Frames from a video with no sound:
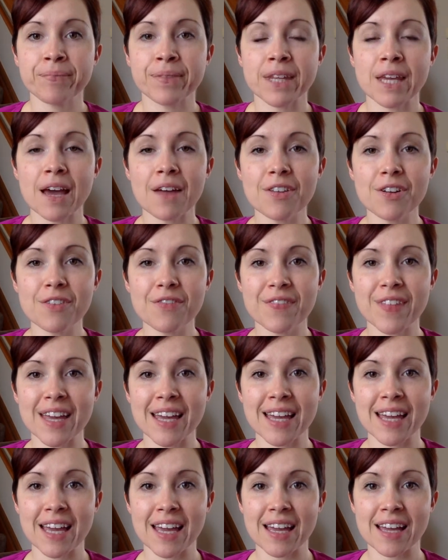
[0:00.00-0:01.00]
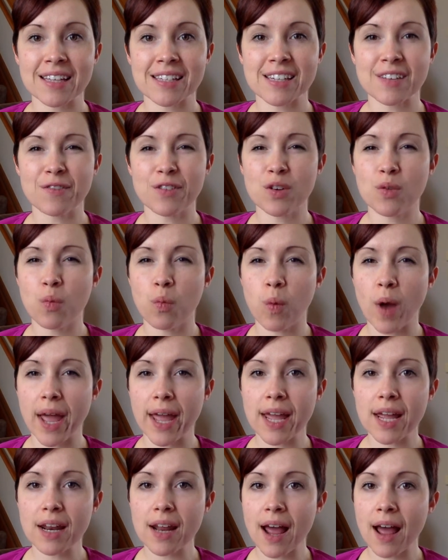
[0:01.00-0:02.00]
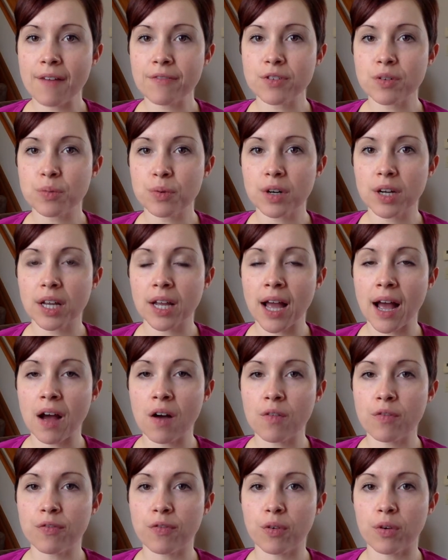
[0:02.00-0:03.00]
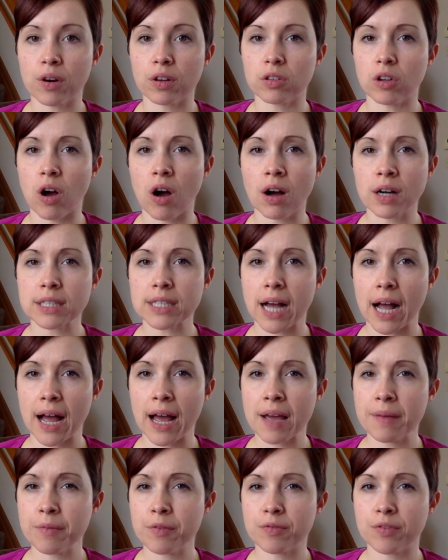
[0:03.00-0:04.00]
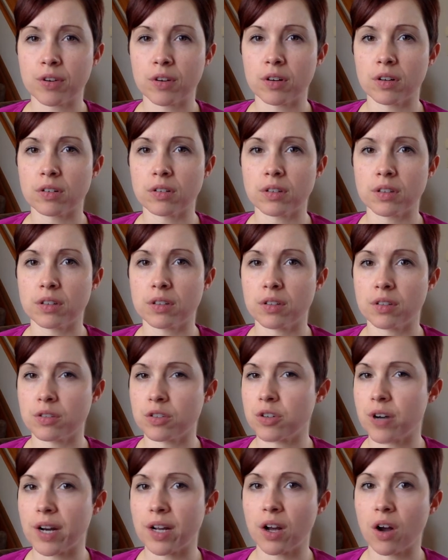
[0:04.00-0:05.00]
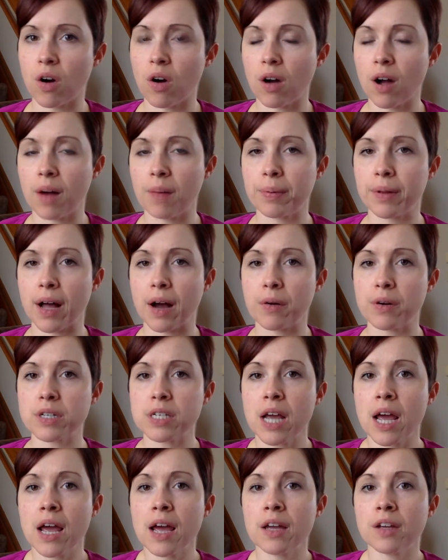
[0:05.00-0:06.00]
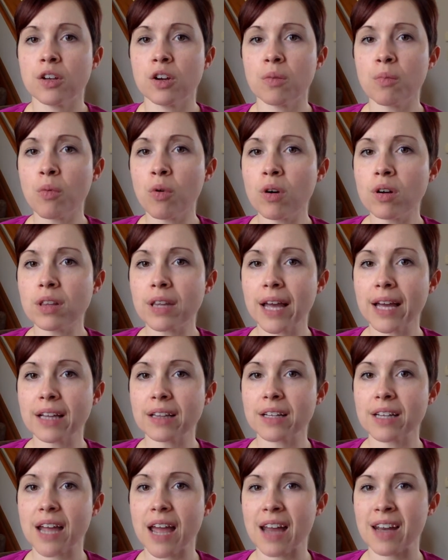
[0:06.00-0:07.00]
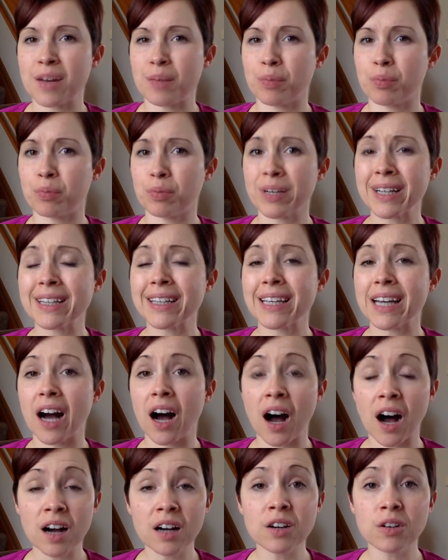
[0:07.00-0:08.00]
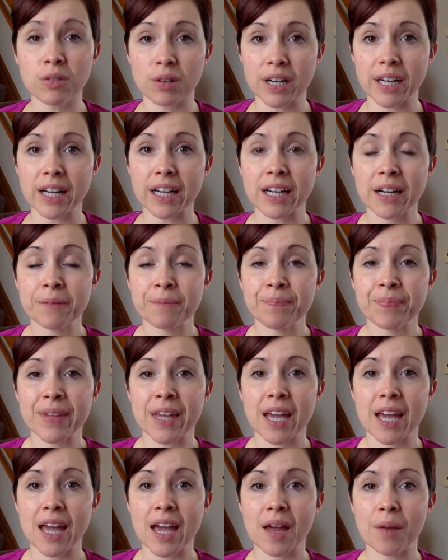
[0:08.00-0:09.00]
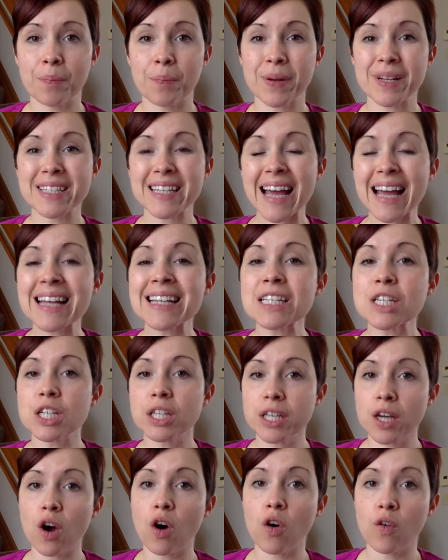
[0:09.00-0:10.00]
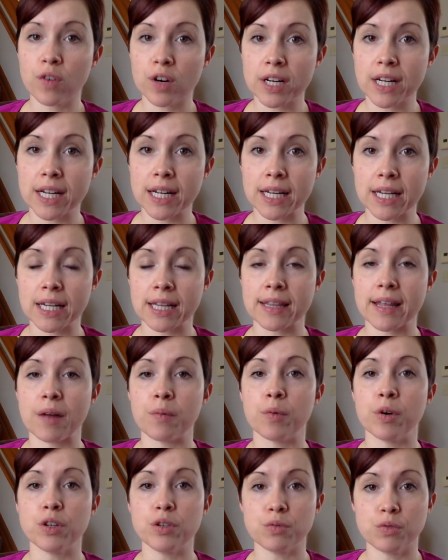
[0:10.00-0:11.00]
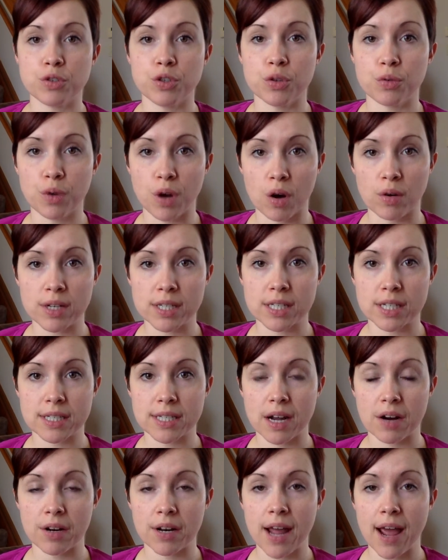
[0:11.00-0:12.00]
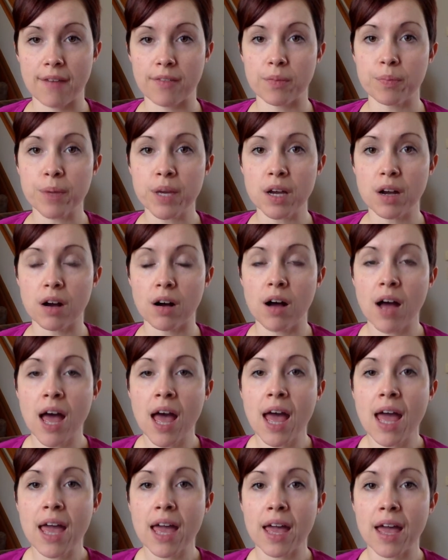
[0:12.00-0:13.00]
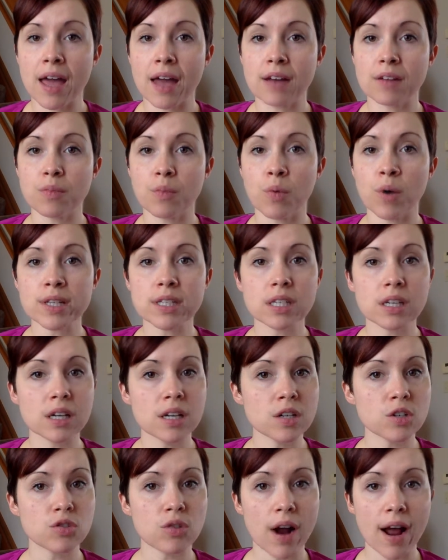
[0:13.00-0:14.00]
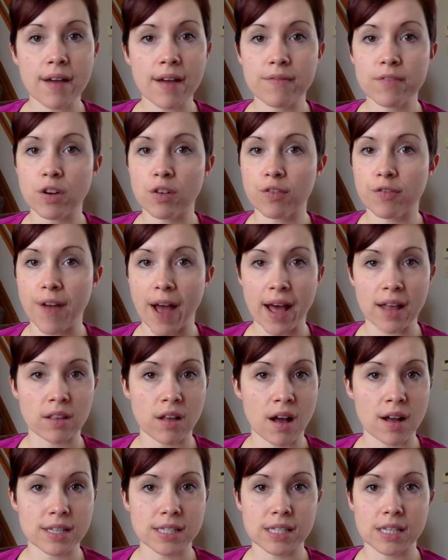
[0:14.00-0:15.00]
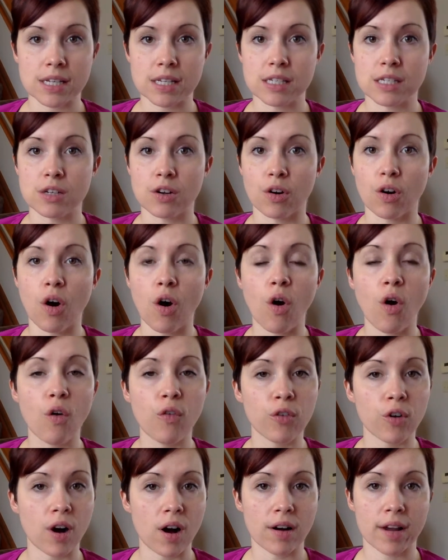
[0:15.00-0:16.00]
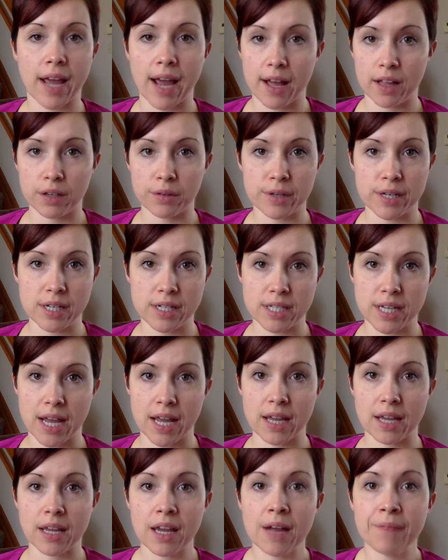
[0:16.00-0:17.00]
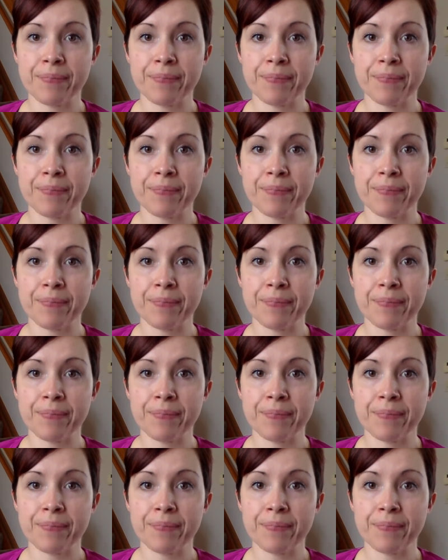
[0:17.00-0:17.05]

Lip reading: The other thing is if you wait after working out for a long time, if you're, try to go a couple hours, you're more likely to end up really hungry and potentially overeating than when you do go to sit down and have a meal. And what's going to drive your fat loss is your overall calorie intake.